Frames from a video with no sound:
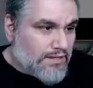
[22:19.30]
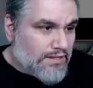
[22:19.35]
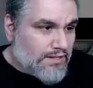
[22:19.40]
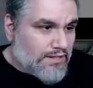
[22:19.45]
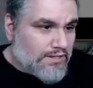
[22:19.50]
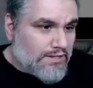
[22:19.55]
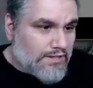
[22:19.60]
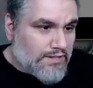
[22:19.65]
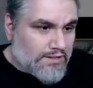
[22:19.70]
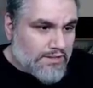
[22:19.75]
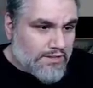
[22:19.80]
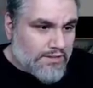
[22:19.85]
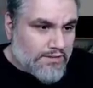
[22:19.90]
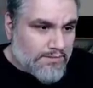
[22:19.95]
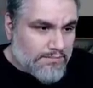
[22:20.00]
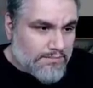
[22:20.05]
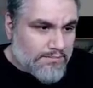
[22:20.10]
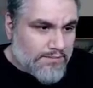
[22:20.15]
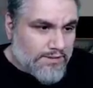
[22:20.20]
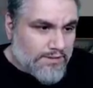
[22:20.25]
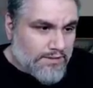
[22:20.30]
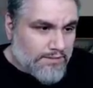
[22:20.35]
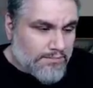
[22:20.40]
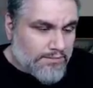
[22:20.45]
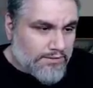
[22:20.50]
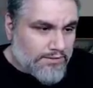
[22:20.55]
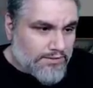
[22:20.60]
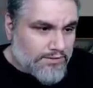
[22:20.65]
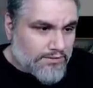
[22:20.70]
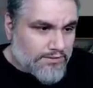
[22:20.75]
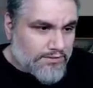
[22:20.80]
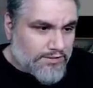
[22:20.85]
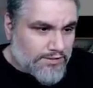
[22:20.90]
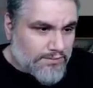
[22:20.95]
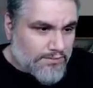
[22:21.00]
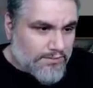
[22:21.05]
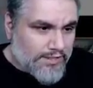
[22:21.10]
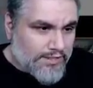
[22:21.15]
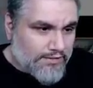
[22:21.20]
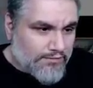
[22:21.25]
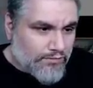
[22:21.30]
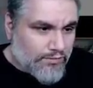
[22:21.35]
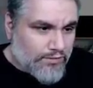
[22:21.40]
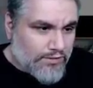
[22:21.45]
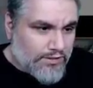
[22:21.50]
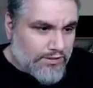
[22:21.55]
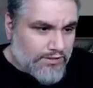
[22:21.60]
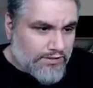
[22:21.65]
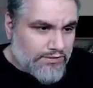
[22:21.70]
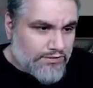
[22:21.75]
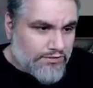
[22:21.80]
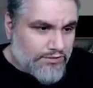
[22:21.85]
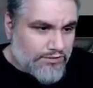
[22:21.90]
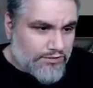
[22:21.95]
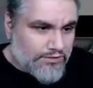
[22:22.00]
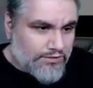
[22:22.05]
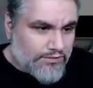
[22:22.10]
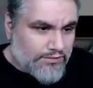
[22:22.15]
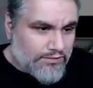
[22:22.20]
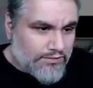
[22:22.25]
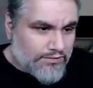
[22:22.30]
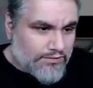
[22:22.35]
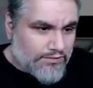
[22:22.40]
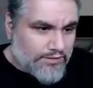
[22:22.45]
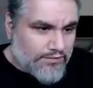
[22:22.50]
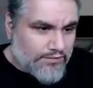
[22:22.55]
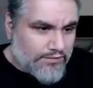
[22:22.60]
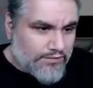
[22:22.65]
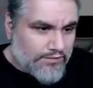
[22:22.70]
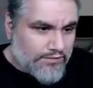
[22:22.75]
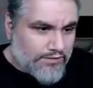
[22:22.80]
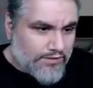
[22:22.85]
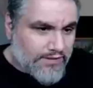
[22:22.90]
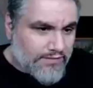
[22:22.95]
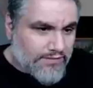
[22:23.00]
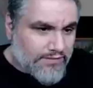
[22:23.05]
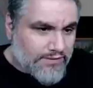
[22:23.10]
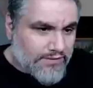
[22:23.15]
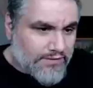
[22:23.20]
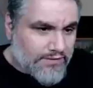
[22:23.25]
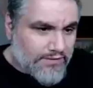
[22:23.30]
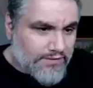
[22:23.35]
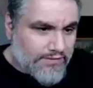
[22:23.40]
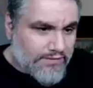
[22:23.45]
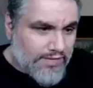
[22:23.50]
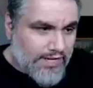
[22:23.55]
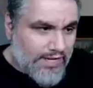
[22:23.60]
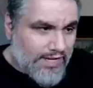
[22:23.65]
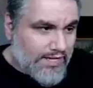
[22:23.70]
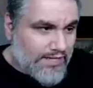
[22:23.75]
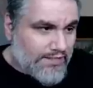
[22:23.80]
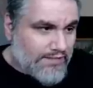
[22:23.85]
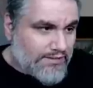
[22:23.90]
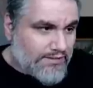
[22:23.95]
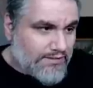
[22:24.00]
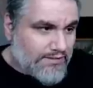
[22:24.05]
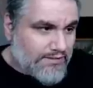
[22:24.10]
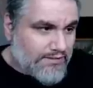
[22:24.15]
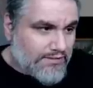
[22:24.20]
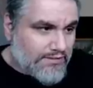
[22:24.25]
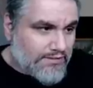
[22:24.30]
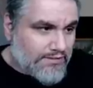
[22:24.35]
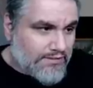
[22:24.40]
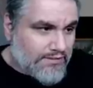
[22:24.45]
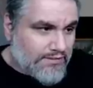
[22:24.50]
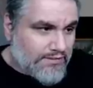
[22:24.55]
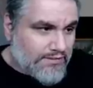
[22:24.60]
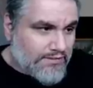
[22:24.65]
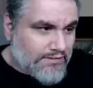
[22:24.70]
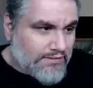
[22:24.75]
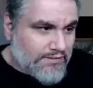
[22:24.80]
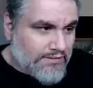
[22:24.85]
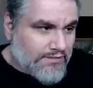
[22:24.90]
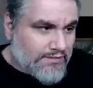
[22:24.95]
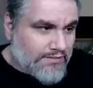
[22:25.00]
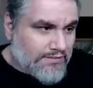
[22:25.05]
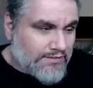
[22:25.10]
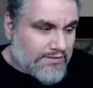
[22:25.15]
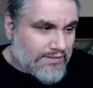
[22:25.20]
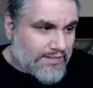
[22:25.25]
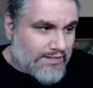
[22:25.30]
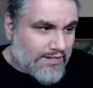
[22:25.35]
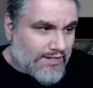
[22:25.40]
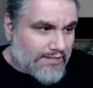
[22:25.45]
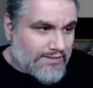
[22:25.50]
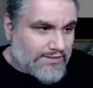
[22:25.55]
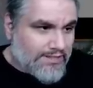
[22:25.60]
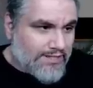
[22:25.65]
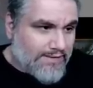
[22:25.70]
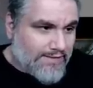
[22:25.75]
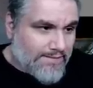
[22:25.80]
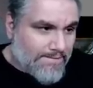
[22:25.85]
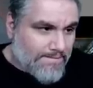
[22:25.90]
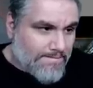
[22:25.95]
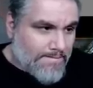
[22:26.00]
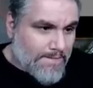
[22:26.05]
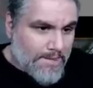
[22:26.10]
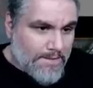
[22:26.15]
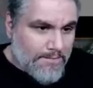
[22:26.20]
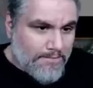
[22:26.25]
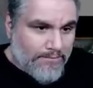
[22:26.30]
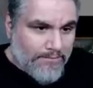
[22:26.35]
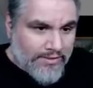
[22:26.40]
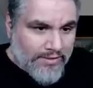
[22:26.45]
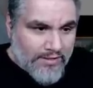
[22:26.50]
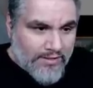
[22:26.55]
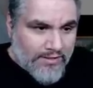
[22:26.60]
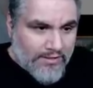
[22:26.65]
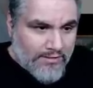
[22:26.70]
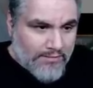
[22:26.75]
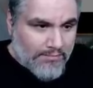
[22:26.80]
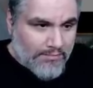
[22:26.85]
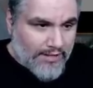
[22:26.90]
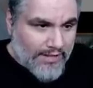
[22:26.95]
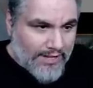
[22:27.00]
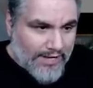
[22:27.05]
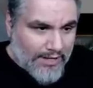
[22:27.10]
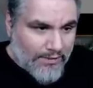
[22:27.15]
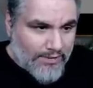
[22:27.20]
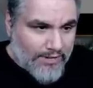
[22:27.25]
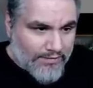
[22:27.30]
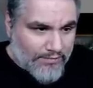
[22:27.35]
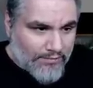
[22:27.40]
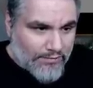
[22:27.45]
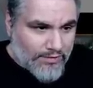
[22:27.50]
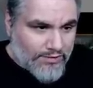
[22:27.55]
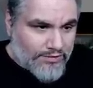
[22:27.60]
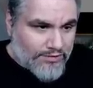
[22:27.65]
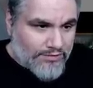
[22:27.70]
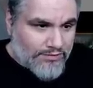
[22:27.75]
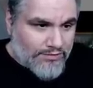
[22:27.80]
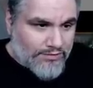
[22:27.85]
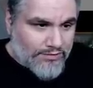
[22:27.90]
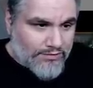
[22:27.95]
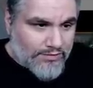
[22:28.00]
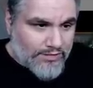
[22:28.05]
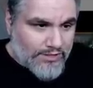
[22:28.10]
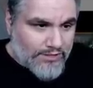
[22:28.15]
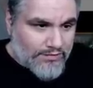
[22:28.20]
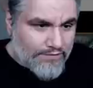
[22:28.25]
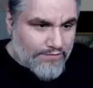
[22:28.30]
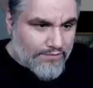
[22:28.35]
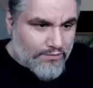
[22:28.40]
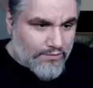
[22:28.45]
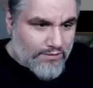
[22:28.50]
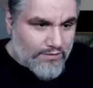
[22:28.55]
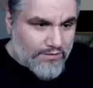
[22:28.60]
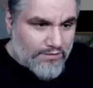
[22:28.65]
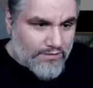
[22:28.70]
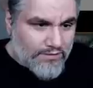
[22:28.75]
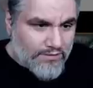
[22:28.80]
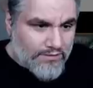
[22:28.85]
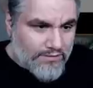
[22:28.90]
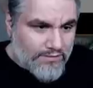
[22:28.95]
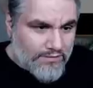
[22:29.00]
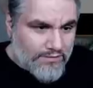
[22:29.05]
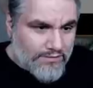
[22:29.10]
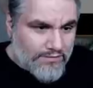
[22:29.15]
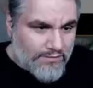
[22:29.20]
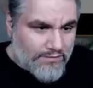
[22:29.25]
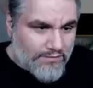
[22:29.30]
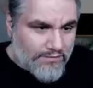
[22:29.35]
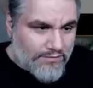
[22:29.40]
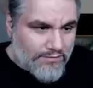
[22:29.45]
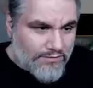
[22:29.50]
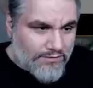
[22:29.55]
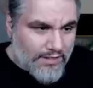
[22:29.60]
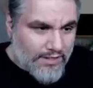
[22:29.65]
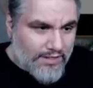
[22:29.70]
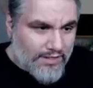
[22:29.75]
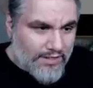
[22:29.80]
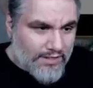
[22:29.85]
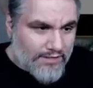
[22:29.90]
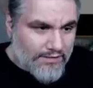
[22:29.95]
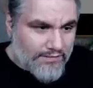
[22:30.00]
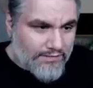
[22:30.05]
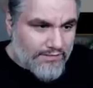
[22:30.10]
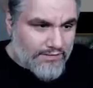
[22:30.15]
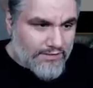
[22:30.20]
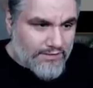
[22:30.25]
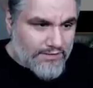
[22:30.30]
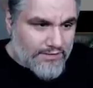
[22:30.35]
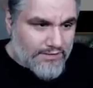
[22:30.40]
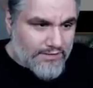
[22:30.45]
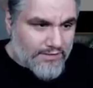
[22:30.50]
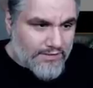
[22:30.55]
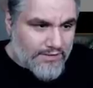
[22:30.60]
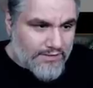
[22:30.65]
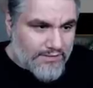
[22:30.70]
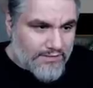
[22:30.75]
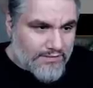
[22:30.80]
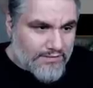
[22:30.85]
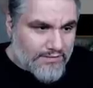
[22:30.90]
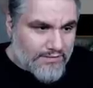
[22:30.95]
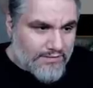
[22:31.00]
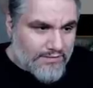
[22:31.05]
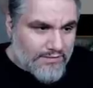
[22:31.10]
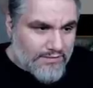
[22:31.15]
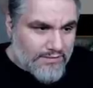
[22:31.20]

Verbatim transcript: um, blue sources we have one, two, three, four, five, six, seven, eight. Say nine, ten. Black, we have one, two, three, four, five, six,